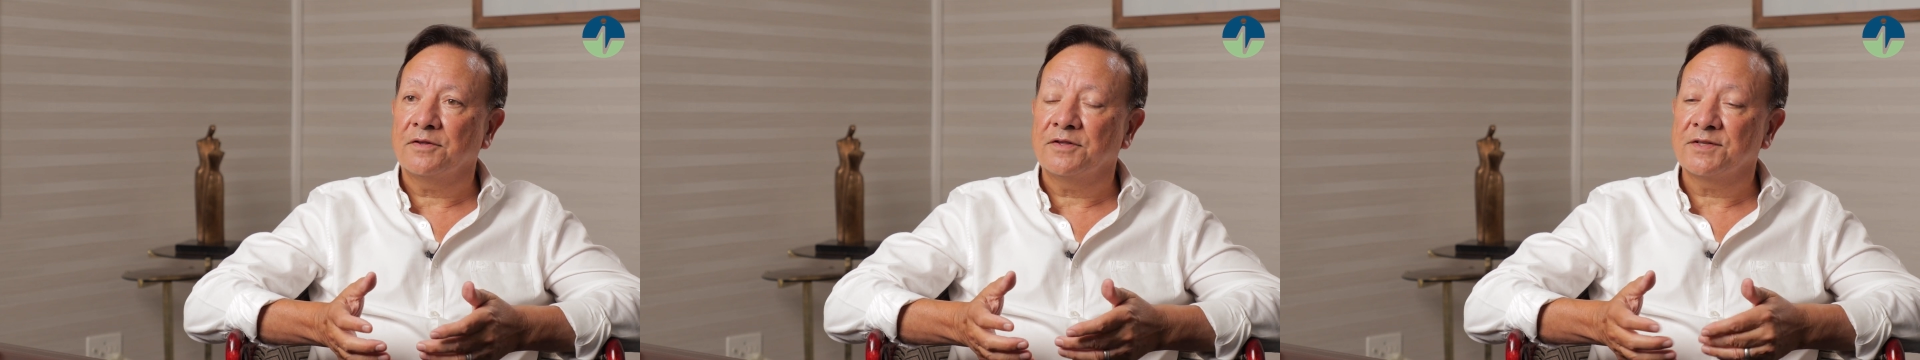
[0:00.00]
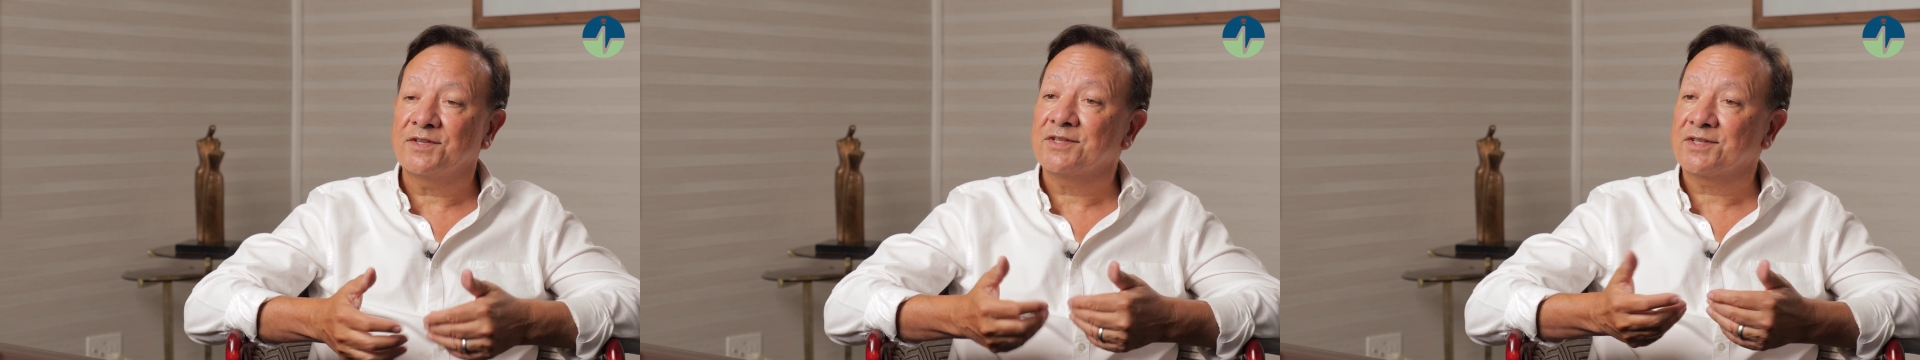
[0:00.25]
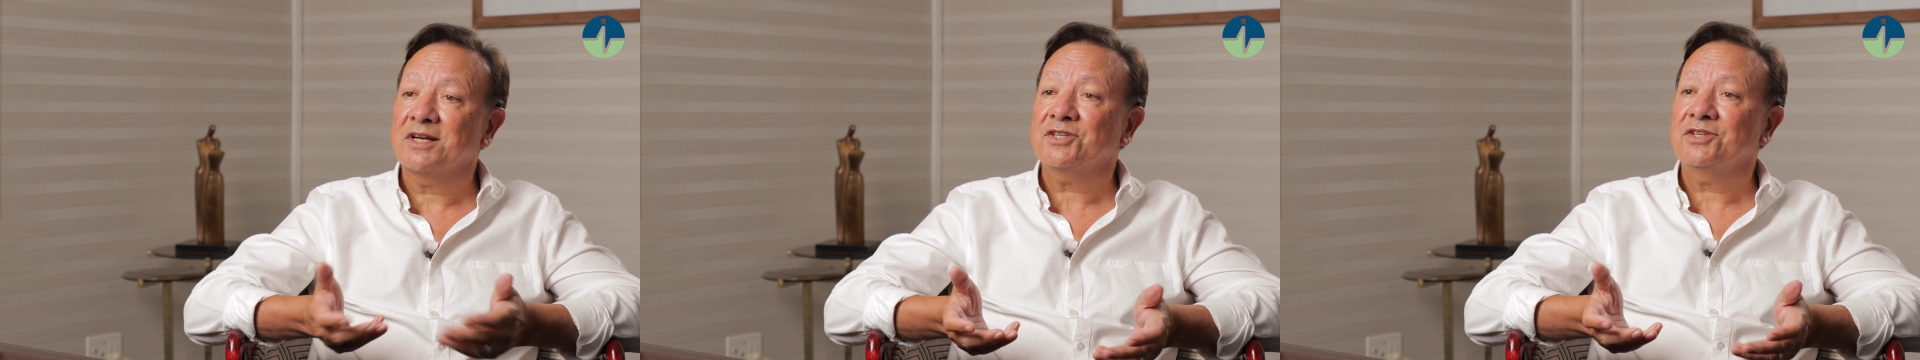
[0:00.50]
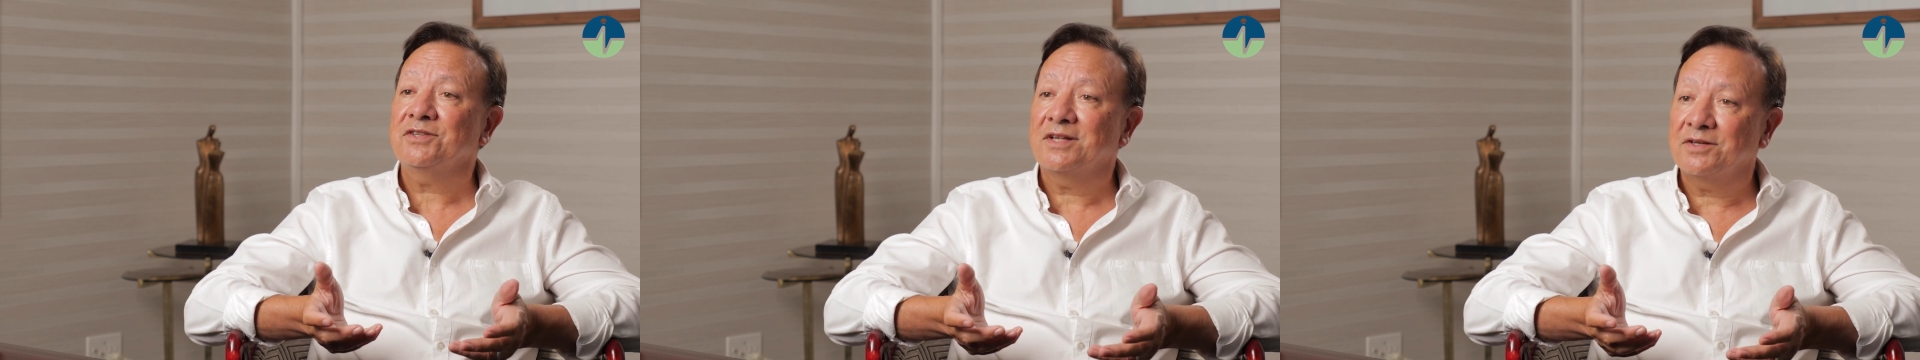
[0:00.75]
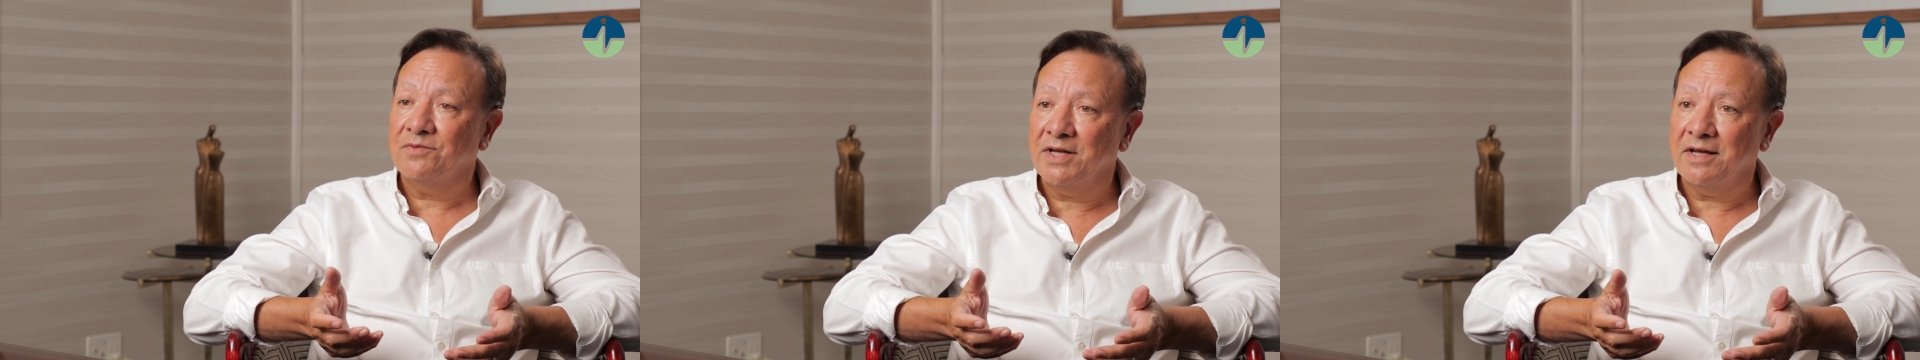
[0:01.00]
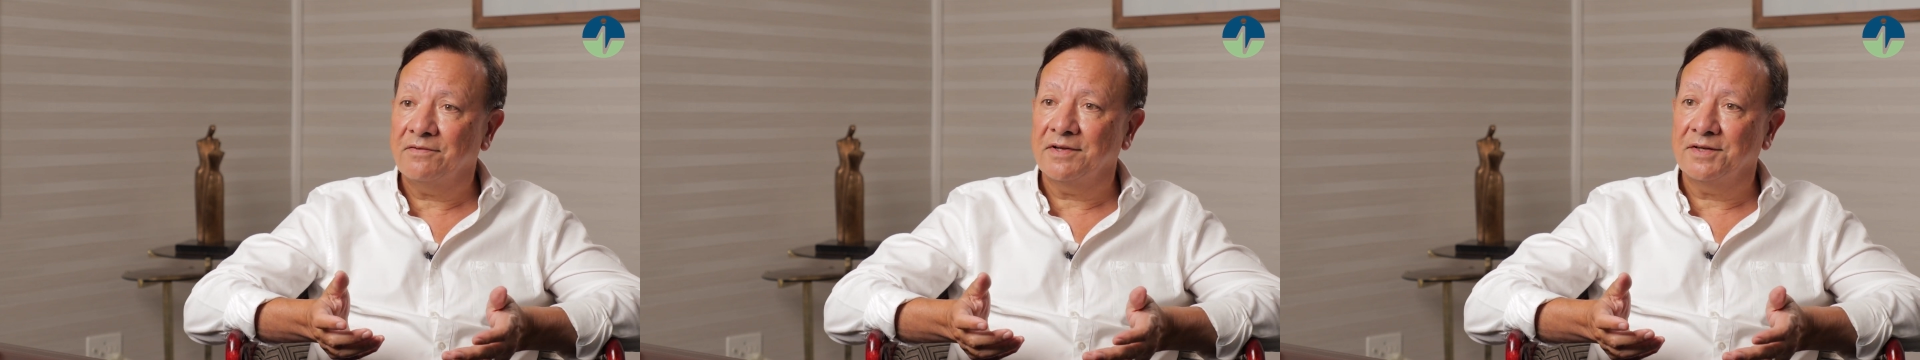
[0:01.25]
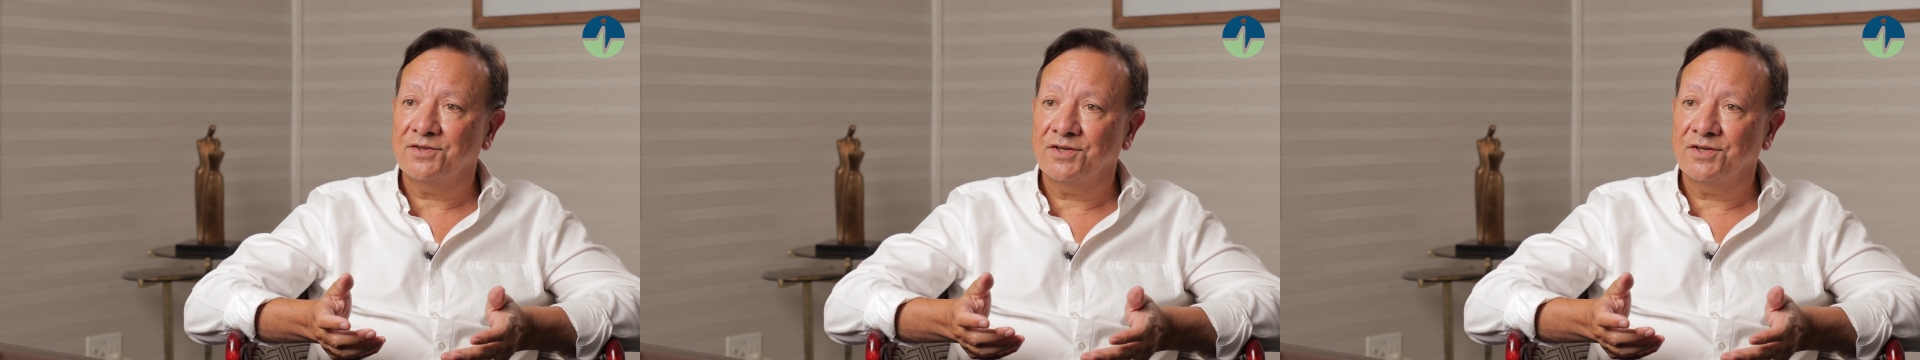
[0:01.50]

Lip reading: this discussion that we're having